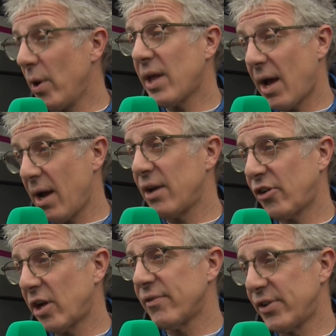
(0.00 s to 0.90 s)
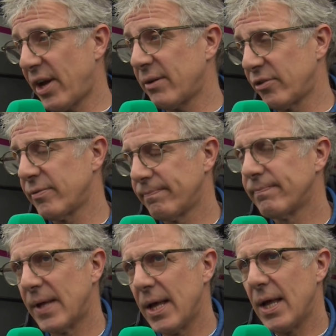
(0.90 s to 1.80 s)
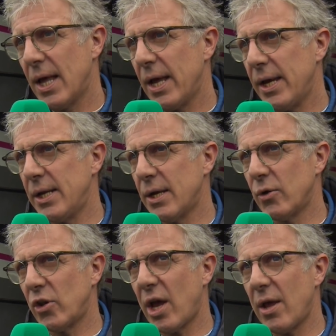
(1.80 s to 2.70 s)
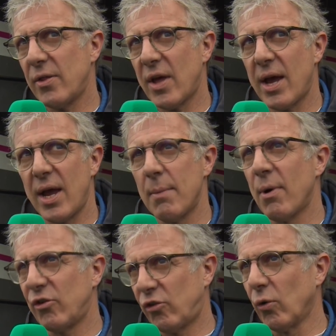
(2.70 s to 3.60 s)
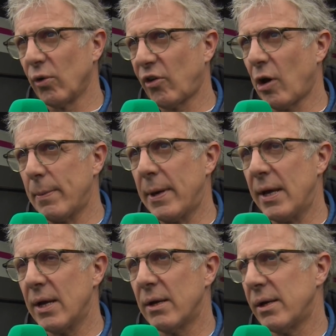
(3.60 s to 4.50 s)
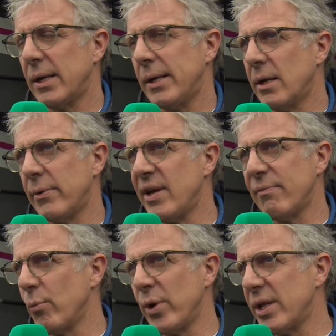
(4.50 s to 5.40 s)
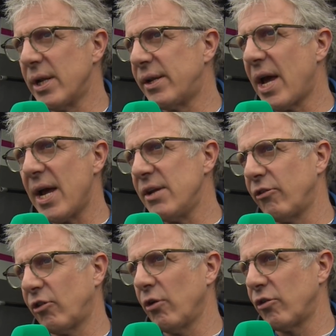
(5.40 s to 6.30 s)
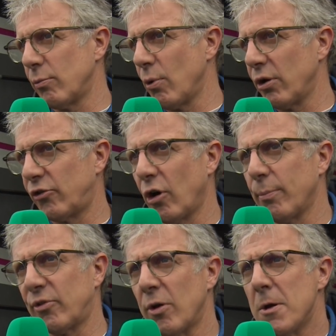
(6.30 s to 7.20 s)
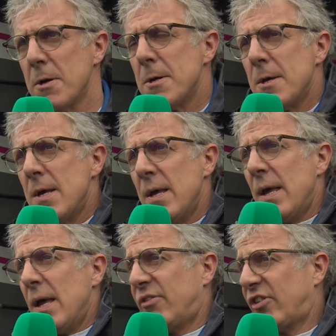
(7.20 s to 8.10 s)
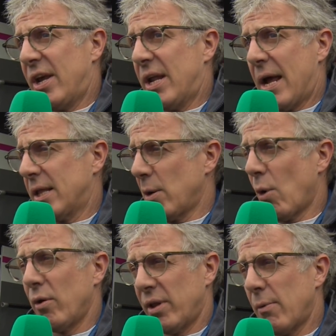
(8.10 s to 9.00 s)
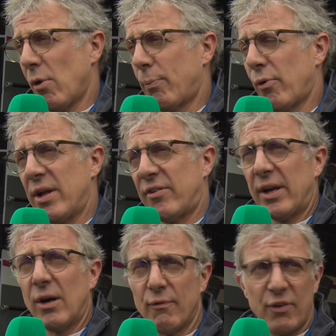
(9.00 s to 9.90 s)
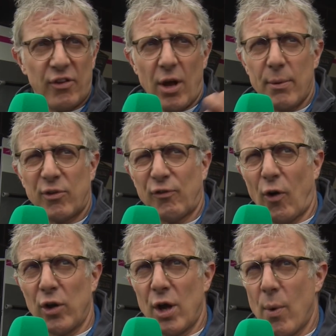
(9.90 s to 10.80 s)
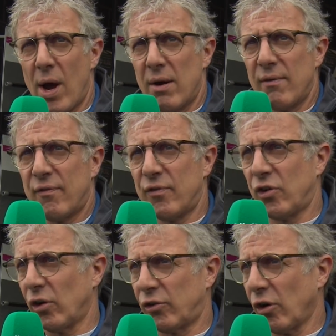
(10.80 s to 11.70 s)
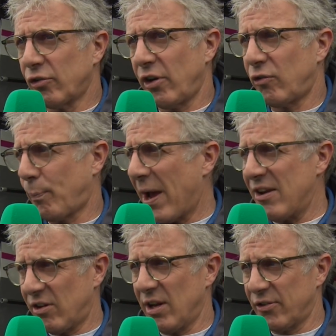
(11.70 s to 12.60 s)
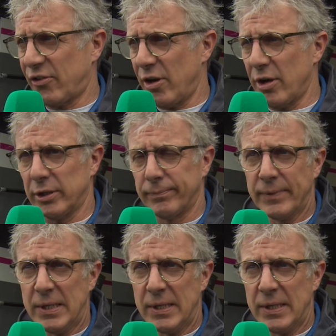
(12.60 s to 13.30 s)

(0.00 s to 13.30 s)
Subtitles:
Without a shadow of a doubt. In my short time here, even within a day, just going to the workshops, seeing how they were operating. Obviously, I was fully aware of Josh's pace last year.